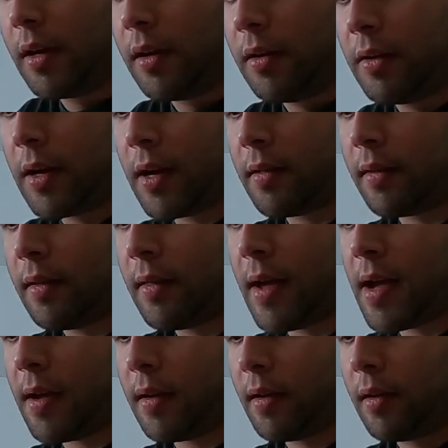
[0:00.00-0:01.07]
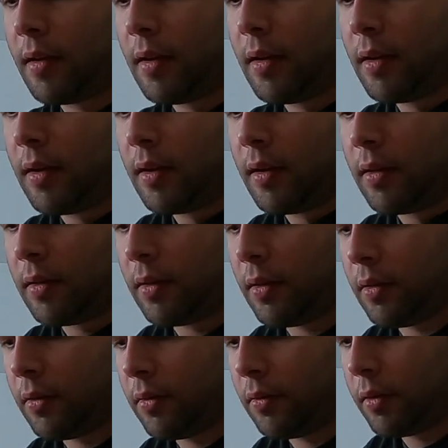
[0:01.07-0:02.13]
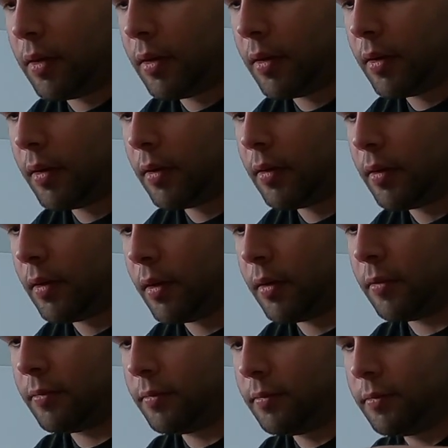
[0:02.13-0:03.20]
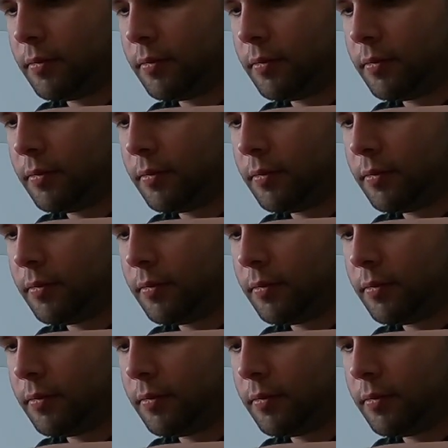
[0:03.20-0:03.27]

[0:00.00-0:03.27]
You guys see that? So, uh-oh.